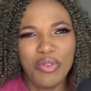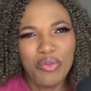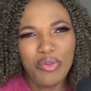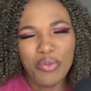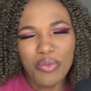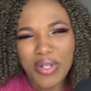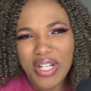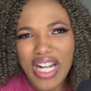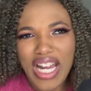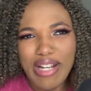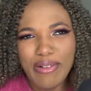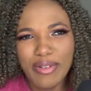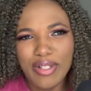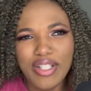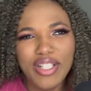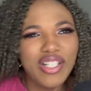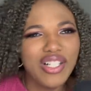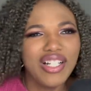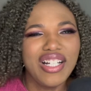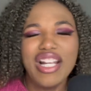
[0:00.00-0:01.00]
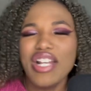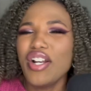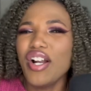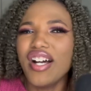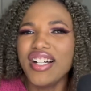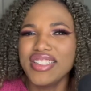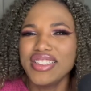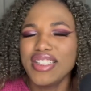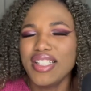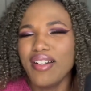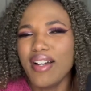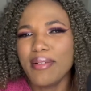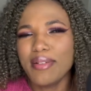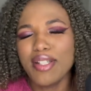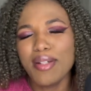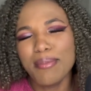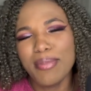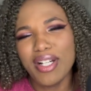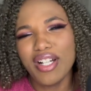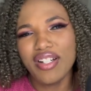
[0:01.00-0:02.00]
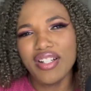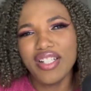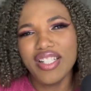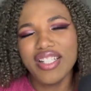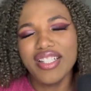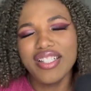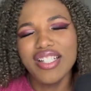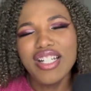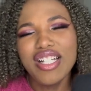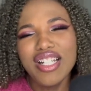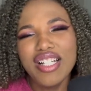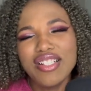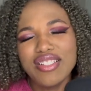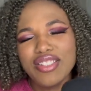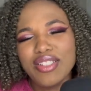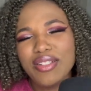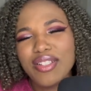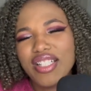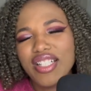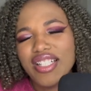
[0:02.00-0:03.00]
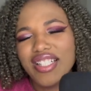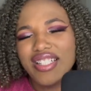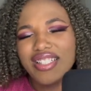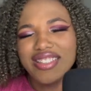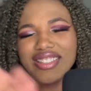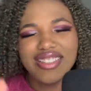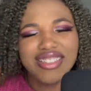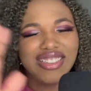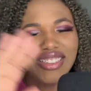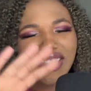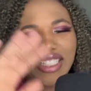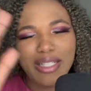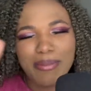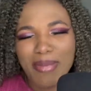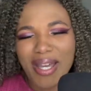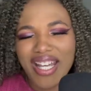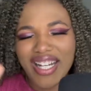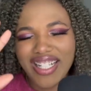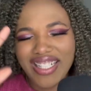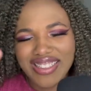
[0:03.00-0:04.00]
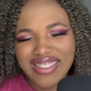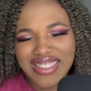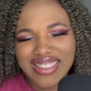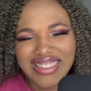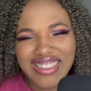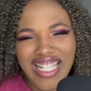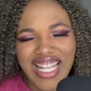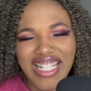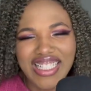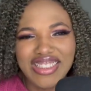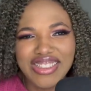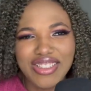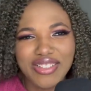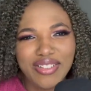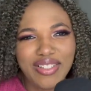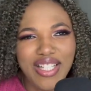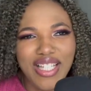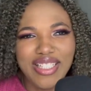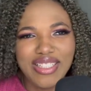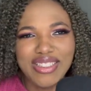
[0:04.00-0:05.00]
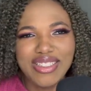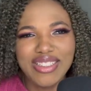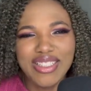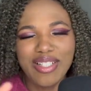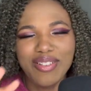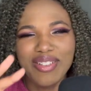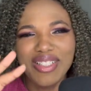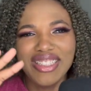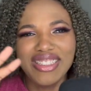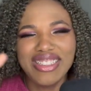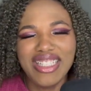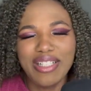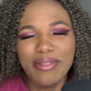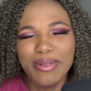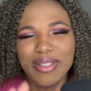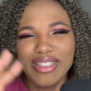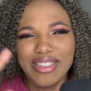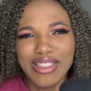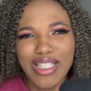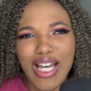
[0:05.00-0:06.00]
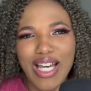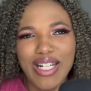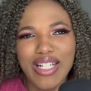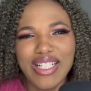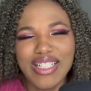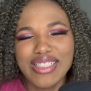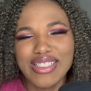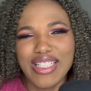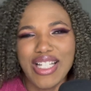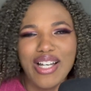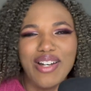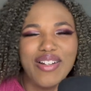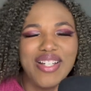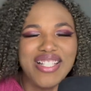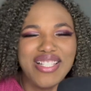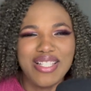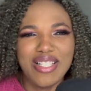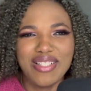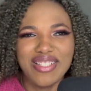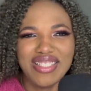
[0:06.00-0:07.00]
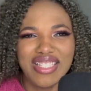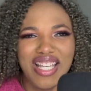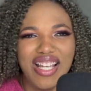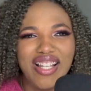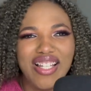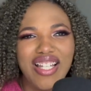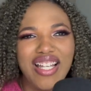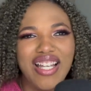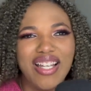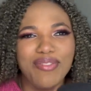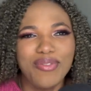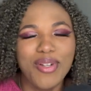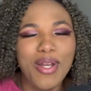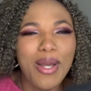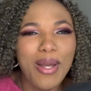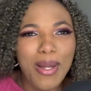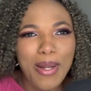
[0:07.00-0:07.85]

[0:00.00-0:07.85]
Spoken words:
whatever. And also, I'm comparing it to the cinematic disaster that Sony did with Sonic. So it's a scale of